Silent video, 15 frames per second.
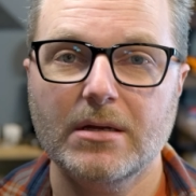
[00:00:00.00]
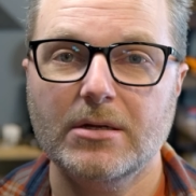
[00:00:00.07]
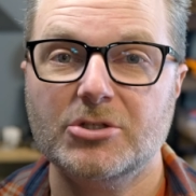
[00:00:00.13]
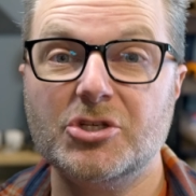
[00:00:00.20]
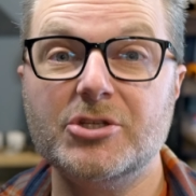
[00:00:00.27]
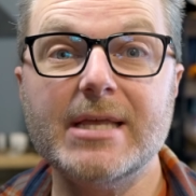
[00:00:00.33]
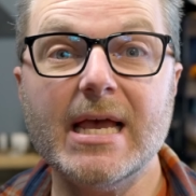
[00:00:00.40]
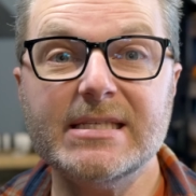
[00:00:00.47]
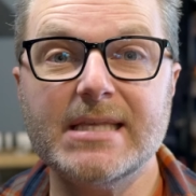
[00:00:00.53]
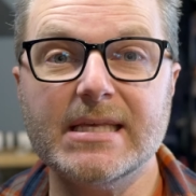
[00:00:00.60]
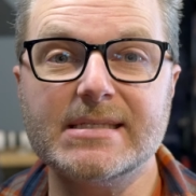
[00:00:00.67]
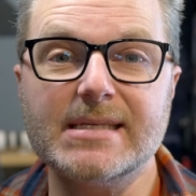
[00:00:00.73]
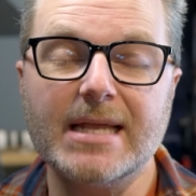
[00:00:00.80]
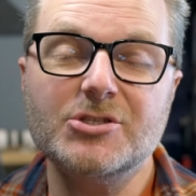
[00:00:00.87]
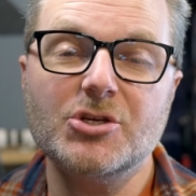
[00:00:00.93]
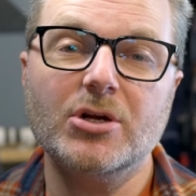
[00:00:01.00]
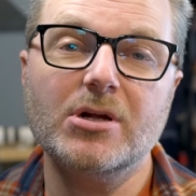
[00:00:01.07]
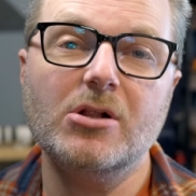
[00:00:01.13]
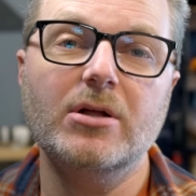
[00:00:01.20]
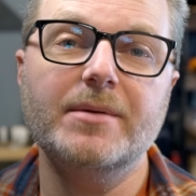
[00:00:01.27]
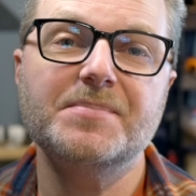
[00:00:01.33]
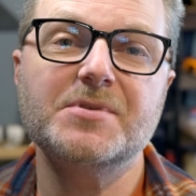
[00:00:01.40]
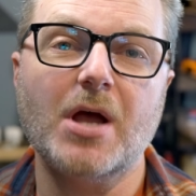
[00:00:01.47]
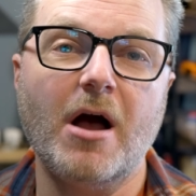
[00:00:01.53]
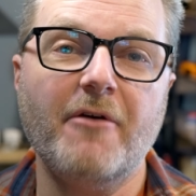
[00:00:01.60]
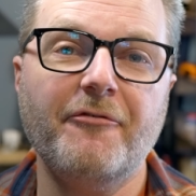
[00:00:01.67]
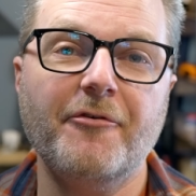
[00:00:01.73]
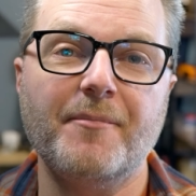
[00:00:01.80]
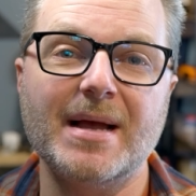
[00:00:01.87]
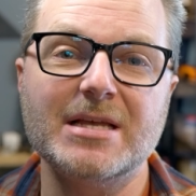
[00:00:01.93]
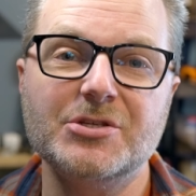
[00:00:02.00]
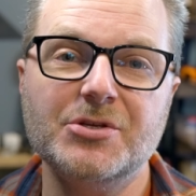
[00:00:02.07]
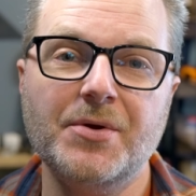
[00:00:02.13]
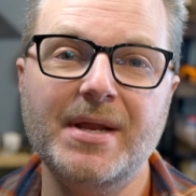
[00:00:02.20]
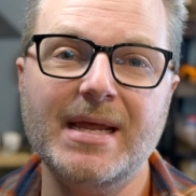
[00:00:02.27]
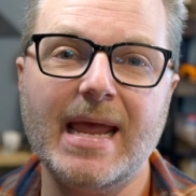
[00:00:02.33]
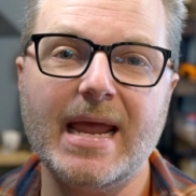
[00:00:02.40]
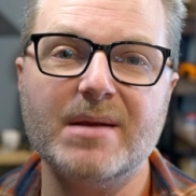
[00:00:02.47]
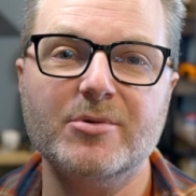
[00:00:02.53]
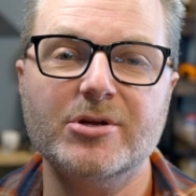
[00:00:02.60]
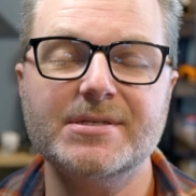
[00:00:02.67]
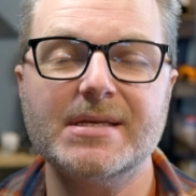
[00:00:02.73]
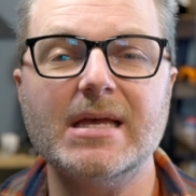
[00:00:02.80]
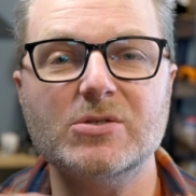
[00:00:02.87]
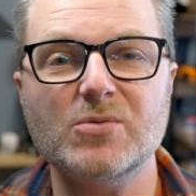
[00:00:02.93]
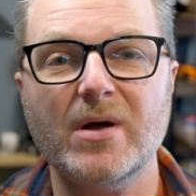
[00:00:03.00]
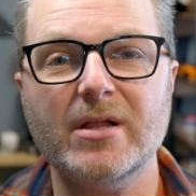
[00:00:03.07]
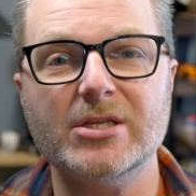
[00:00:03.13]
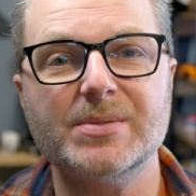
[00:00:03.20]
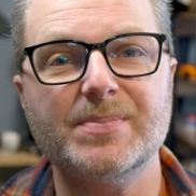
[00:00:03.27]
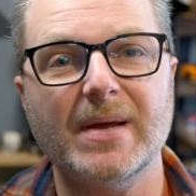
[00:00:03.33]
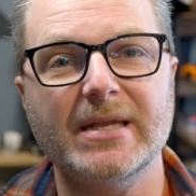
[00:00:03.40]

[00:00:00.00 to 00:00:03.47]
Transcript: To test this, I took clips off of my Sony cameras as well as my